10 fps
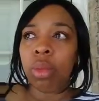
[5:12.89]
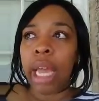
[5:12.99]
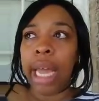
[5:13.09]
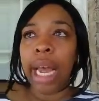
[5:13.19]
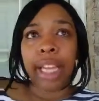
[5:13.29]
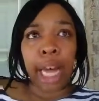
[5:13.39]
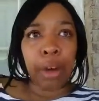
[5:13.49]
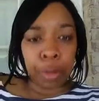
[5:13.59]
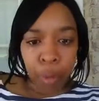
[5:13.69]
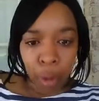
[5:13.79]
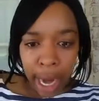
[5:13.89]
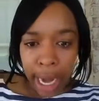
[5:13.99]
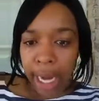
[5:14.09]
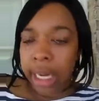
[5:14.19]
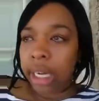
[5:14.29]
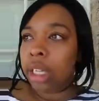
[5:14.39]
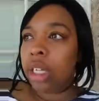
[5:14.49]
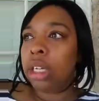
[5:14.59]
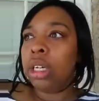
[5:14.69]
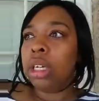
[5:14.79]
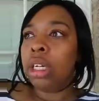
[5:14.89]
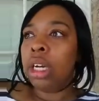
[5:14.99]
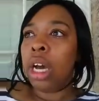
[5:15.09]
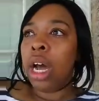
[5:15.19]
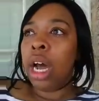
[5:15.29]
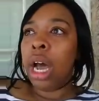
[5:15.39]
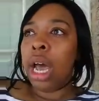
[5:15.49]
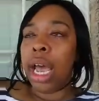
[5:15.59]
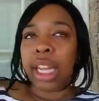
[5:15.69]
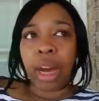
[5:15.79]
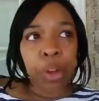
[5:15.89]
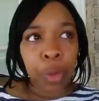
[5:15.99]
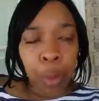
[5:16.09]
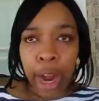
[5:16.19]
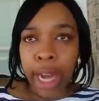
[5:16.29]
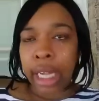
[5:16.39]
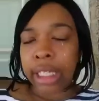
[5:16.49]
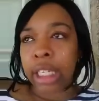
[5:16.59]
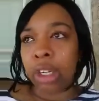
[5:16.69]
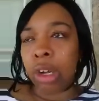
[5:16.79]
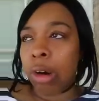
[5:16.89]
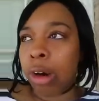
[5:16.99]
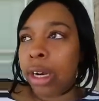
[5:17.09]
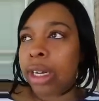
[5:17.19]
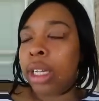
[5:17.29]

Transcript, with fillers: And as I was praying, as I was praying, I said, Lord,